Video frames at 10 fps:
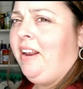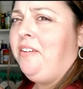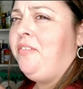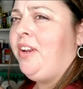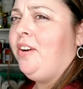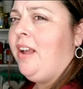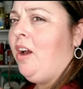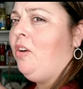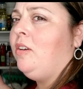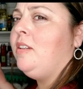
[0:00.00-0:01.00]
I figured
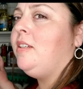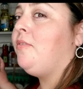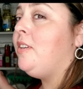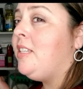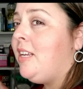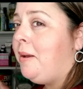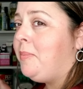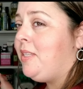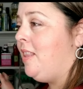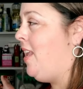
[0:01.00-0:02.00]
out different
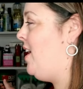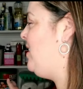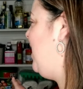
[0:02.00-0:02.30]
steps and things